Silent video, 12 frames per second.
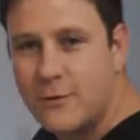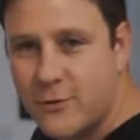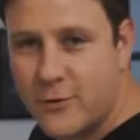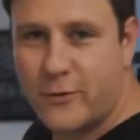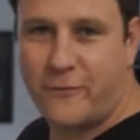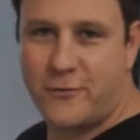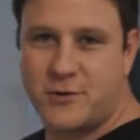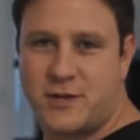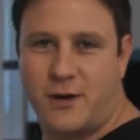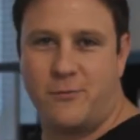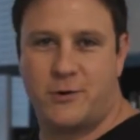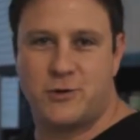So the first
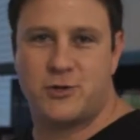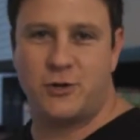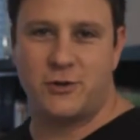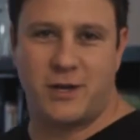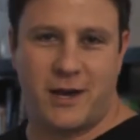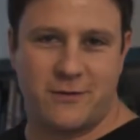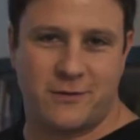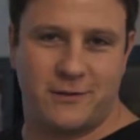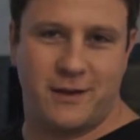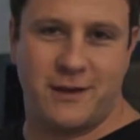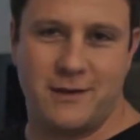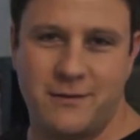thing I want to show you guys
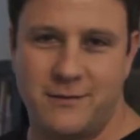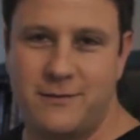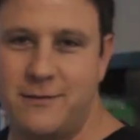today